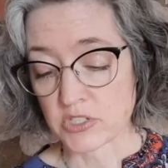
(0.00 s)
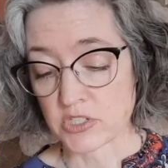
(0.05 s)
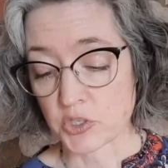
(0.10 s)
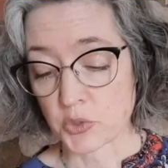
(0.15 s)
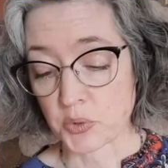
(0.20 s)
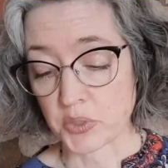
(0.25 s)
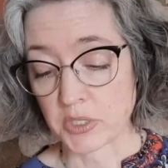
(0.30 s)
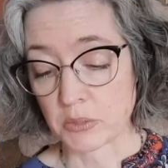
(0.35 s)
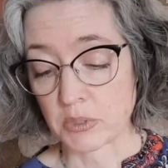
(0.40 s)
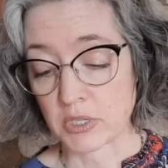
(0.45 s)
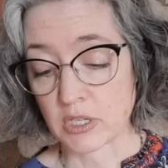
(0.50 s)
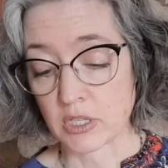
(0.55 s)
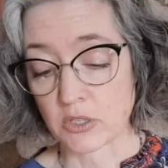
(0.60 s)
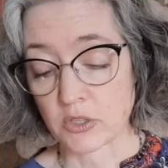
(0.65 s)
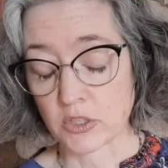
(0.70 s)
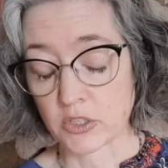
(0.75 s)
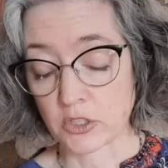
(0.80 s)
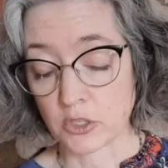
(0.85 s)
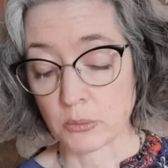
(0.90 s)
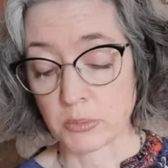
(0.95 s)
going to be a
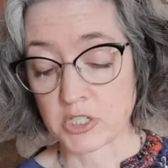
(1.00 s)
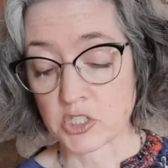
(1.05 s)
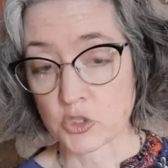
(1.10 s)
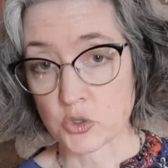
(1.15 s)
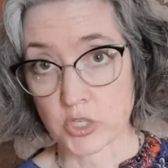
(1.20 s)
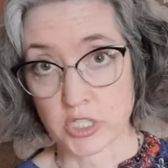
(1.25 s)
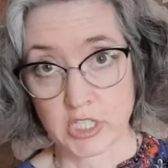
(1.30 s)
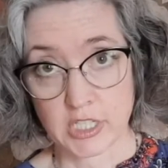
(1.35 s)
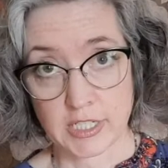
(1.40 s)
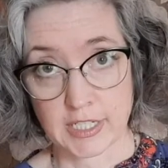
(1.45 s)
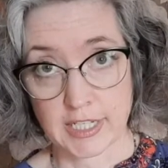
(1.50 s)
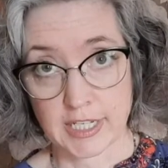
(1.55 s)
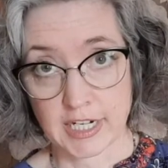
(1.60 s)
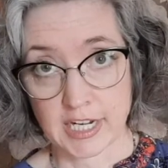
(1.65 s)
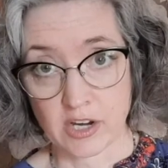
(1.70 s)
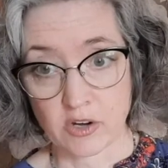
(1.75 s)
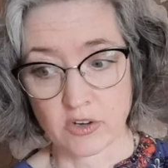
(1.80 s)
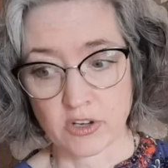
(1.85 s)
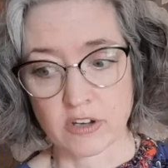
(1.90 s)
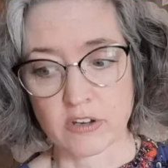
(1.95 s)
little bit tricky to get
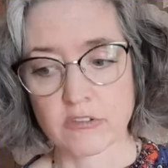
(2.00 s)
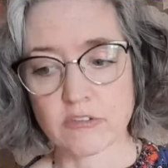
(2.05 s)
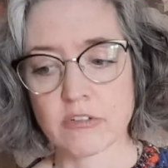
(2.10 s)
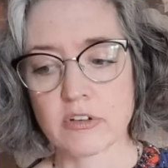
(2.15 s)
out of,